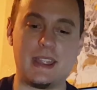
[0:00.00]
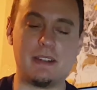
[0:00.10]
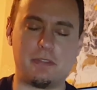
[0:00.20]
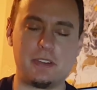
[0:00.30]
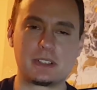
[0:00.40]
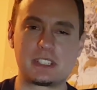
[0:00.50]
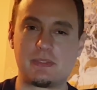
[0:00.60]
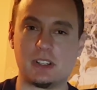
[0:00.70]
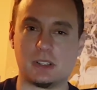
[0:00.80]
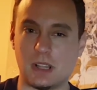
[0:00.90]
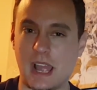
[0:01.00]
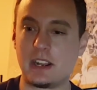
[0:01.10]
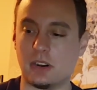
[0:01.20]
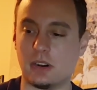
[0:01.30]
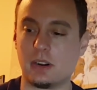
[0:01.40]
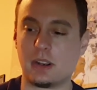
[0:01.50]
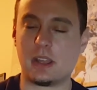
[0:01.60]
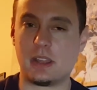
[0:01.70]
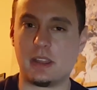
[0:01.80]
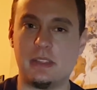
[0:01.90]
it feels even lighter
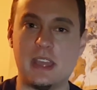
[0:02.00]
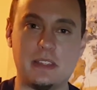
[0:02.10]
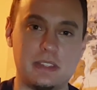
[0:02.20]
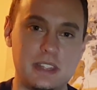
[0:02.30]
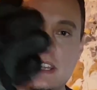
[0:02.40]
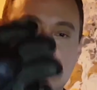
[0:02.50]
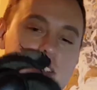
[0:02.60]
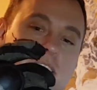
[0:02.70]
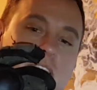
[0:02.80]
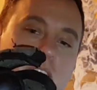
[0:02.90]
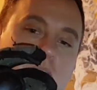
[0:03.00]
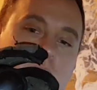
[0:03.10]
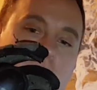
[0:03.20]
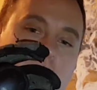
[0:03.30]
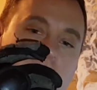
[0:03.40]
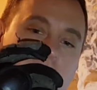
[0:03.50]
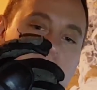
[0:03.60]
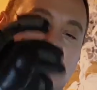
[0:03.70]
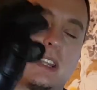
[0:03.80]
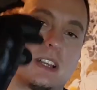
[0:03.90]
than these
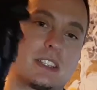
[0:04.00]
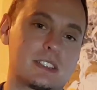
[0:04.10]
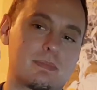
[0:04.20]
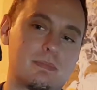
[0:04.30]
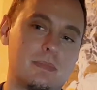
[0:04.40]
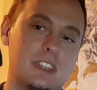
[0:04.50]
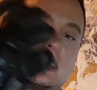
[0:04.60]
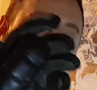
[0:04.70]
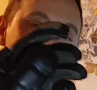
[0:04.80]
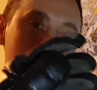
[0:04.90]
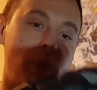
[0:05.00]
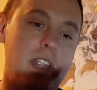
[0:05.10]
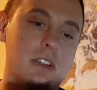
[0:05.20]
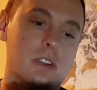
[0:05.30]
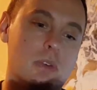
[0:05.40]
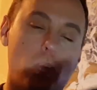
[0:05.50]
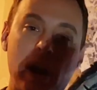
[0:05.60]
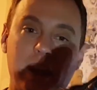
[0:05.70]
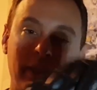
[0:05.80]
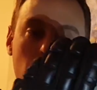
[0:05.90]
because these situate
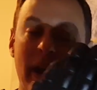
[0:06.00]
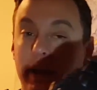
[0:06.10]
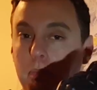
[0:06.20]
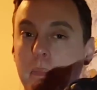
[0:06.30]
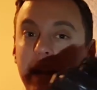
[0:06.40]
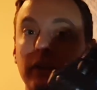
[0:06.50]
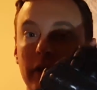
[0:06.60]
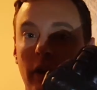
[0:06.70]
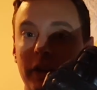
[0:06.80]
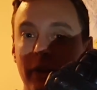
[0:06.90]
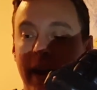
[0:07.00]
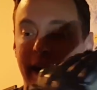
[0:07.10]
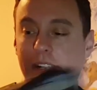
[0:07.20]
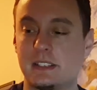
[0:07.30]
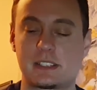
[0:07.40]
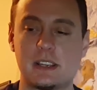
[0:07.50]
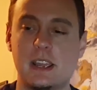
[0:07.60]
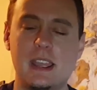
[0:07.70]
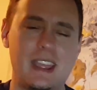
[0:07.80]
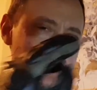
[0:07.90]
the weight mainly on your hands.
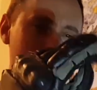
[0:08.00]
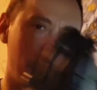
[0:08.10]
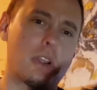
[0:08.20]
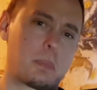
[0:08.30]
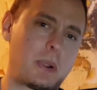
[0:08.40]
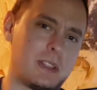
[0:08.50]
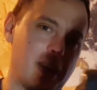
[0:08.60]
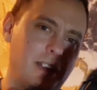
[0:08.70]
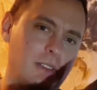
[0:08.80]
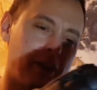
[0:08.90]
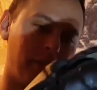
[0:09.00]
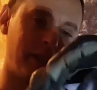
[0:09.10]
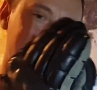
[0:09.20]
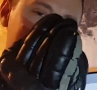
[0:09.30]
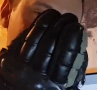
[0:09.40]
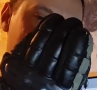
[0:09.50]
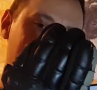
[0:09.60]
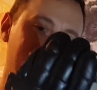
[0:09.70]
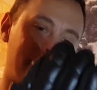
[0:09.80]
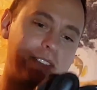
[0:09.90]
And they're a pretty light glove. Let's
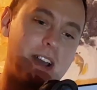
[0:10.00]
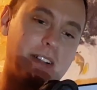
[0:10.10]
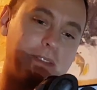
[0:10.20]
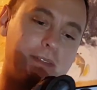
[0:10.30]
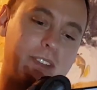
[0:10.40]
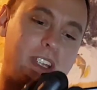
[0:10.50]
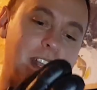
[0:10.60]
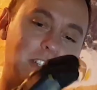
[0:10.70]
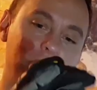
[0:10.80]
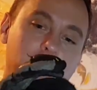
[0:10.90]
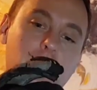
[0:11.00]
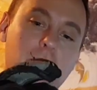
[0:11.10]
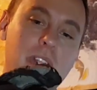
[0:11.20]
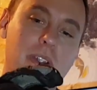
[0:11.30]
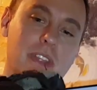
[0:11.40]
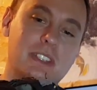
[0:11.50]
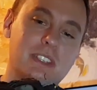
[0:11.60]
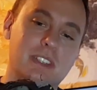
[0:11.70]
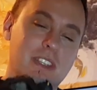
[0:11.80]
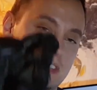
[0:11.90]
not get it skewed here.
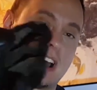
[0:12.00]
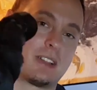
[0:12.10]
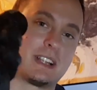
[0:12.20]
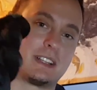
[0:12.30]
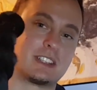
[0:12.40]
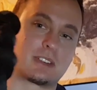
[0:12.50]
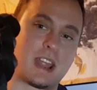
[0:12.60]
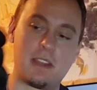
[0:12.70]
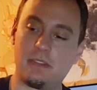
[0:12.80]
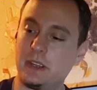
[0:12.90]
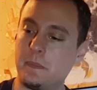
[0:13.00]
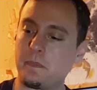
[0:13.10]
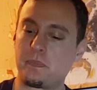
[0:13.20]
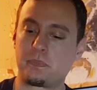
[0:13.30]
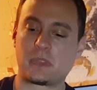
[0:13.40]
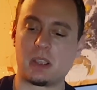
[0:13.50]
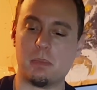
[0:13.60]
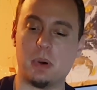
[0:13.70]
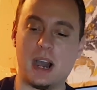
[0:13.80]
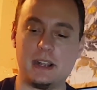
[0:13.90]
It's not like these are heavy,
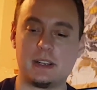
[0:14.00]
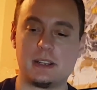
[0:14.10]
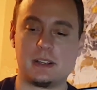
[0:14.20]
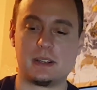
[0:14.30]
but